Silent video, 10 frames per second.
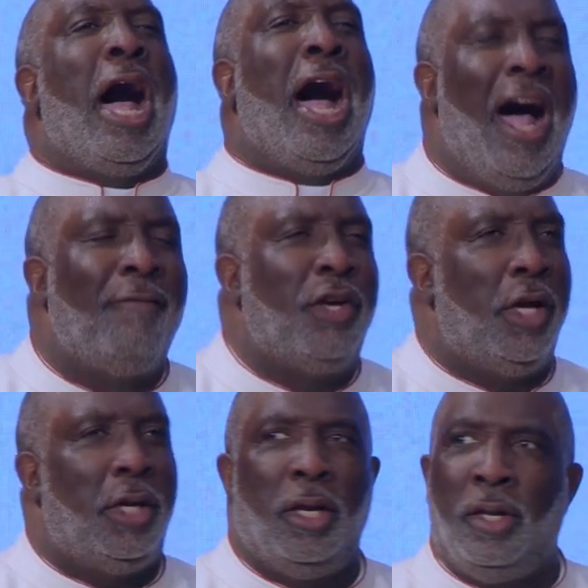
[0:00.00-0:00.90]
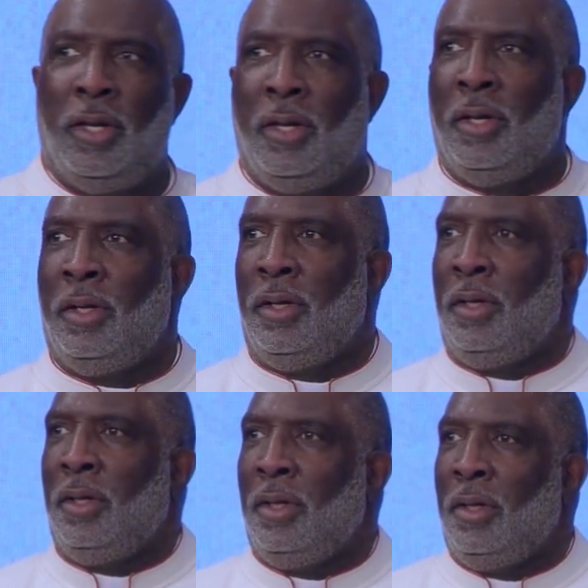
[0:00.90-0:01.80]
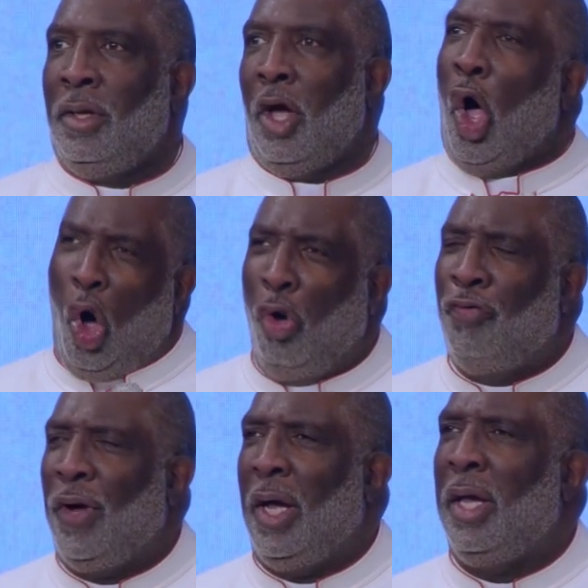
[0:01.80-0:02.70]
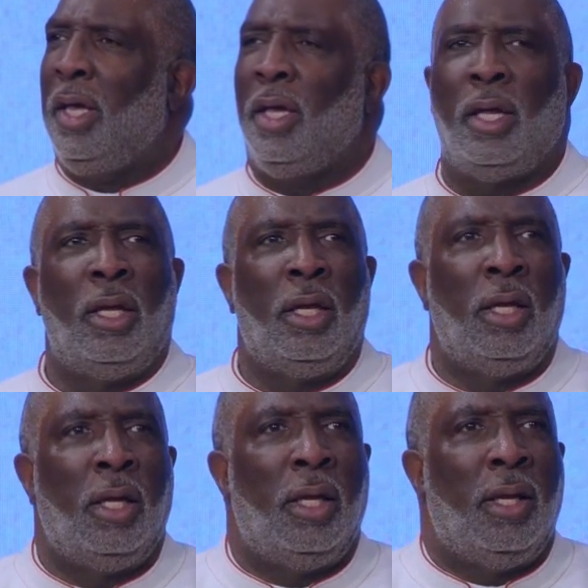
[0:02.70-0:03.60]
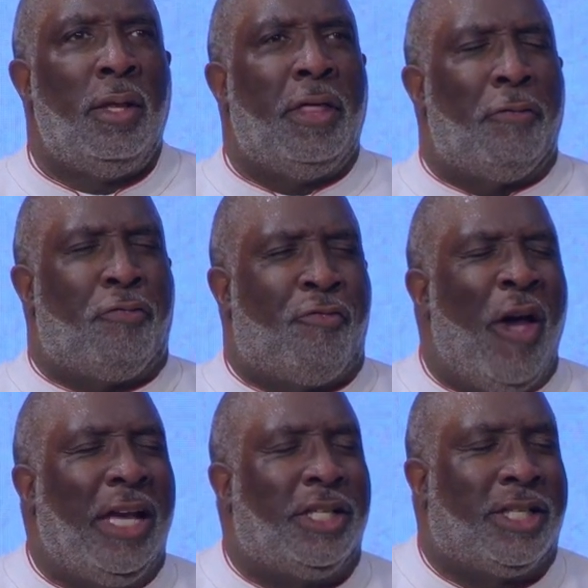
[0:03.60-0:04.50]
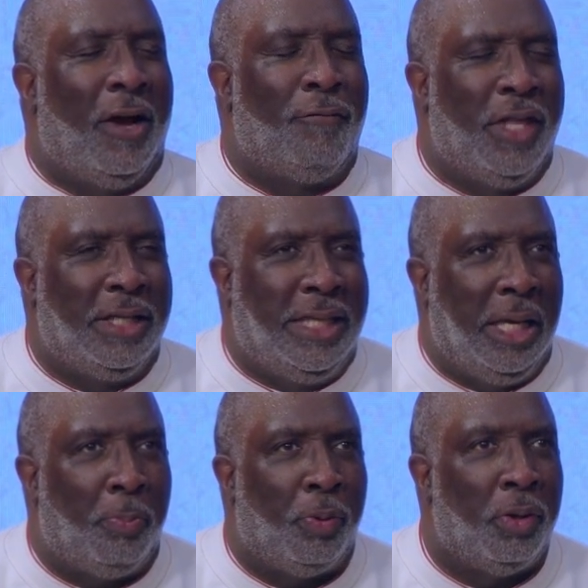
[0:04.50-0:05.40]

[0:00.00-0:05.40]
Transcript: hovered over the face of the deep.